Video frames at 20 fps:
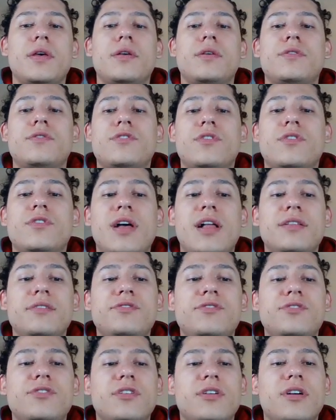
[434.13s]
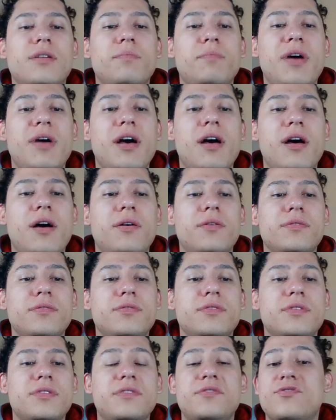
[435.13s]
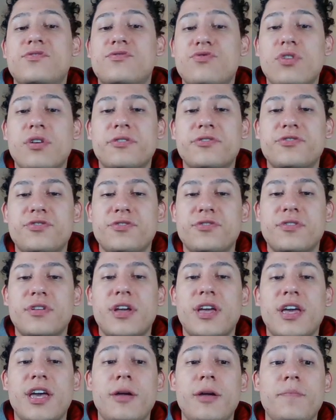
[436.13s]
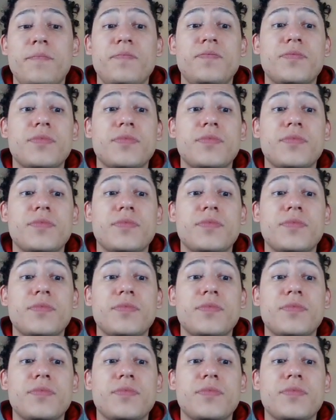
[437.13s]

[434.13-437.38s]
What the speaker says: so now let's talk about the structure. Okay,